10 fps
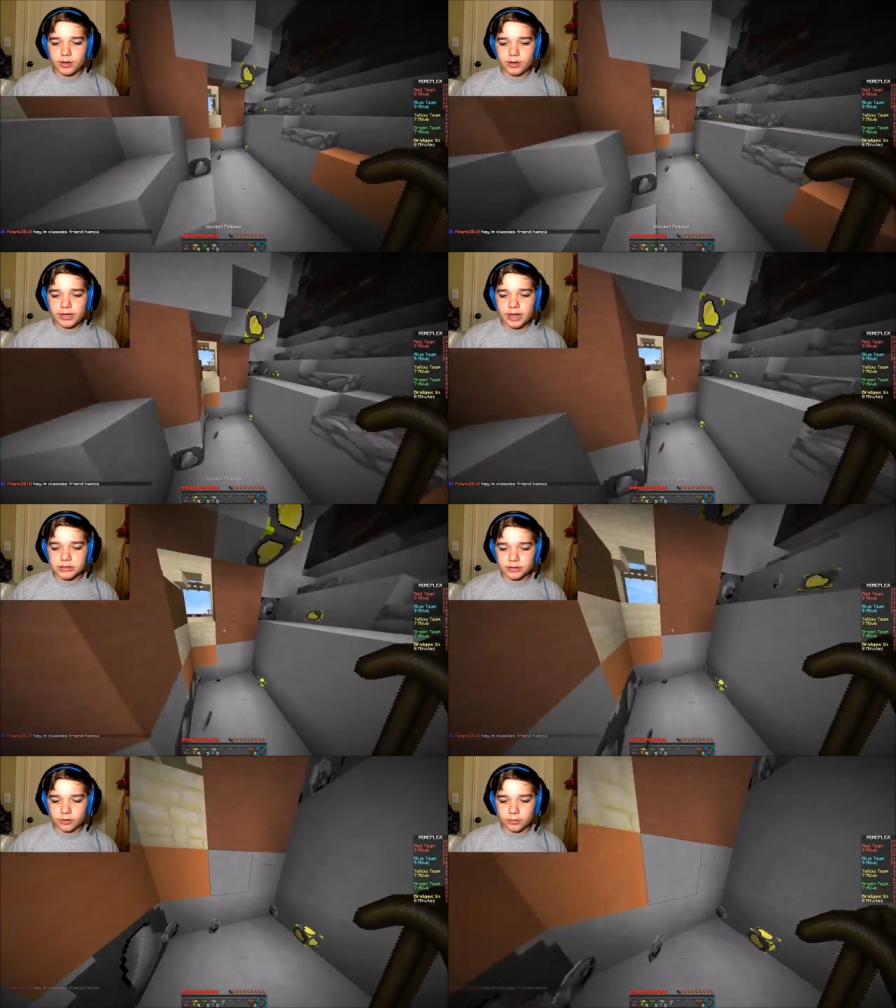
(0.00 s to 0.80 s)
Now
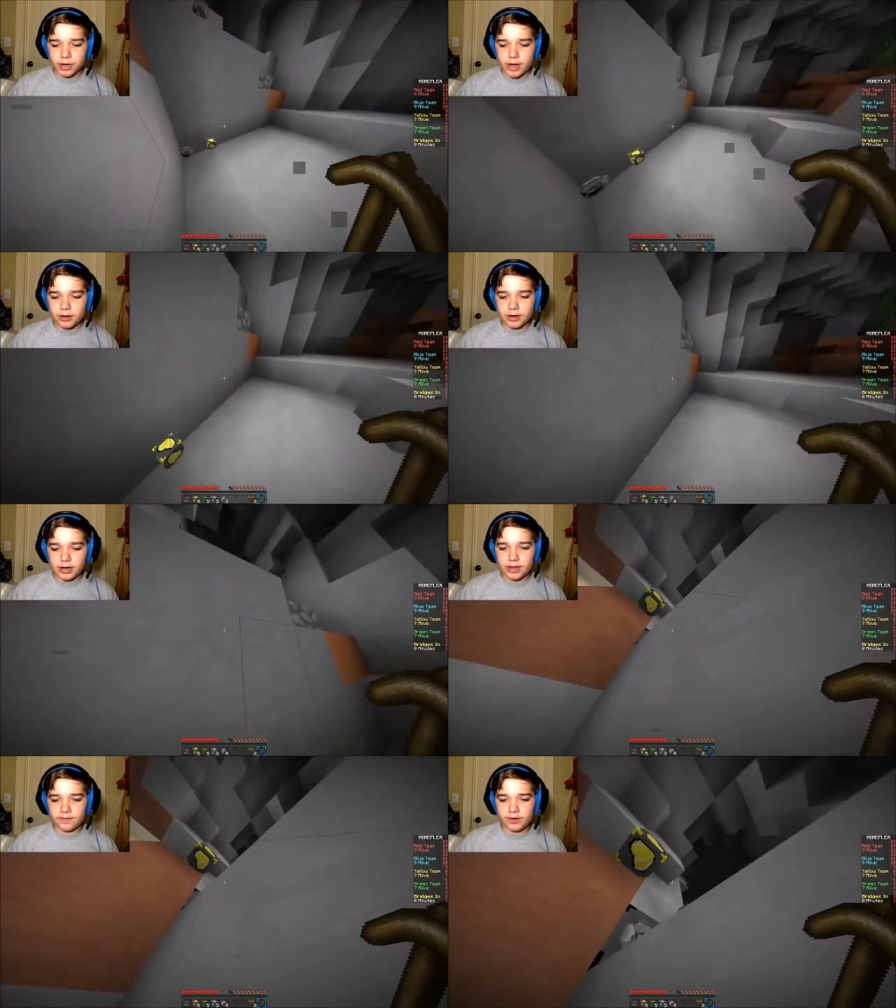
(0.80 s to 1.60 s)
it's a little brighter.
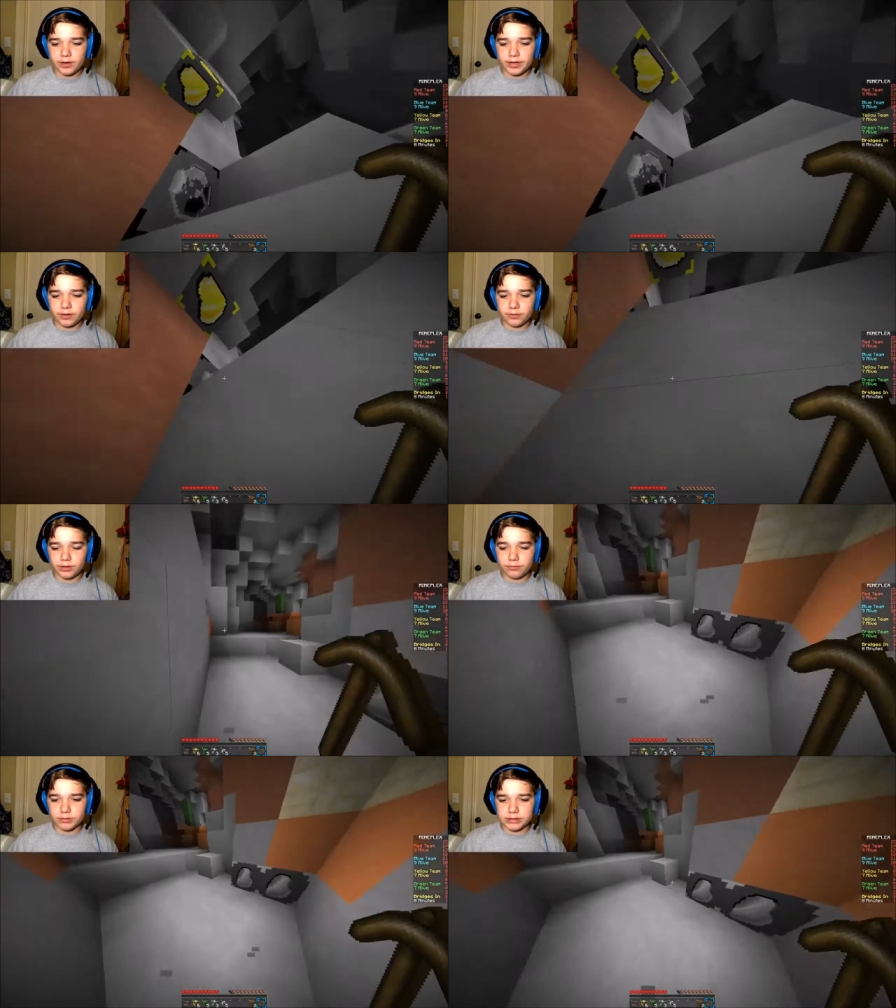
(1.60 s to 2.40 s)
I have no idea
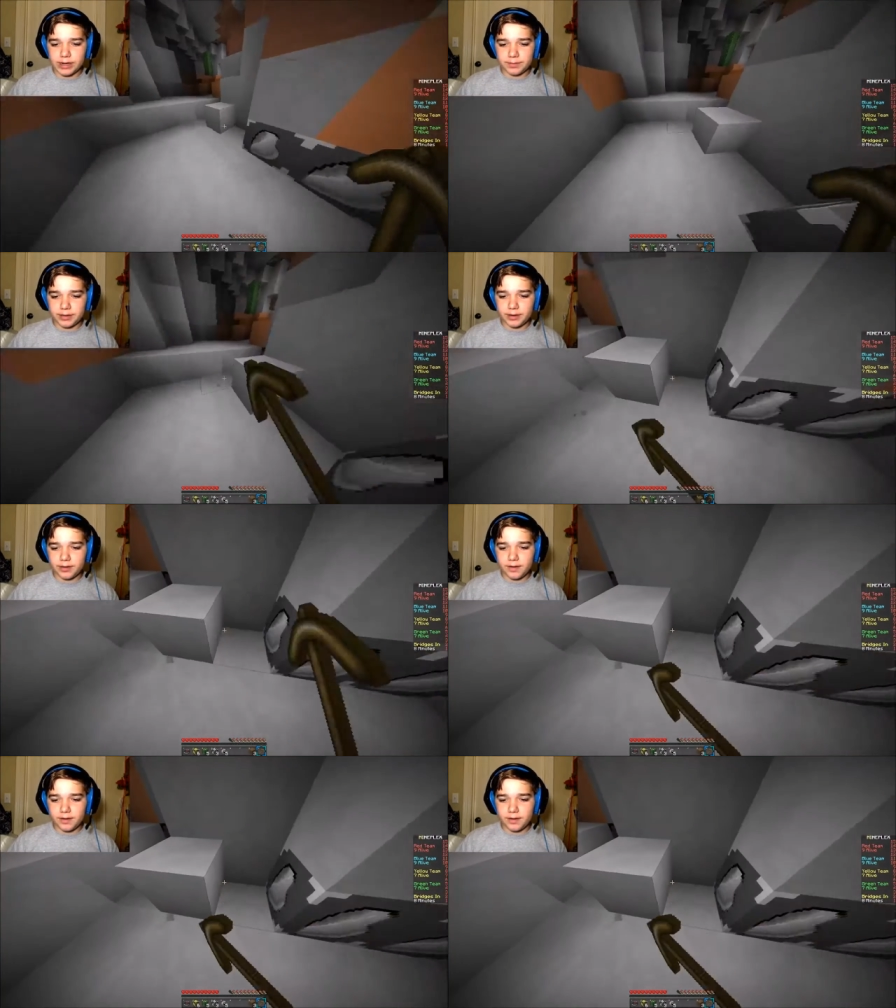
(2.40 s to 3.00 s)
what, was happening.